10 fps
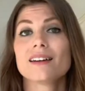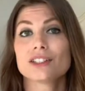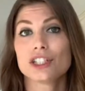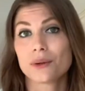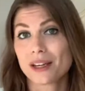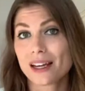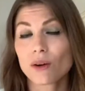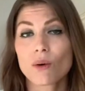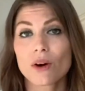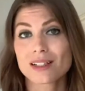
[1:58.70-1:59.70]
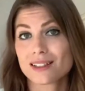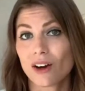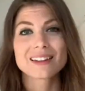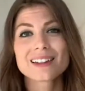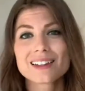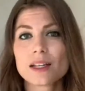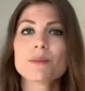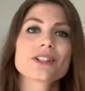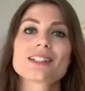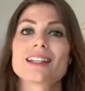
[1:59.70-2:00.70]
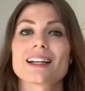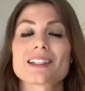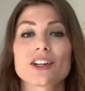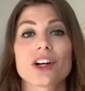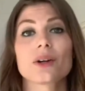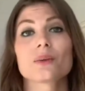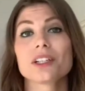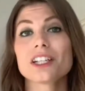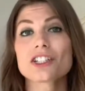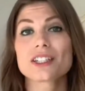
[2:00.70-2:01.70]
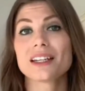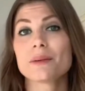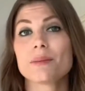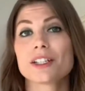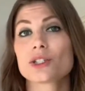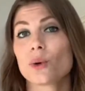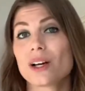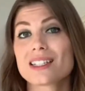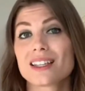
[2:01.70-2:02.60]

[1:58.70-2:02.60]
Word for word: donate or sell. Number six are really just any big toys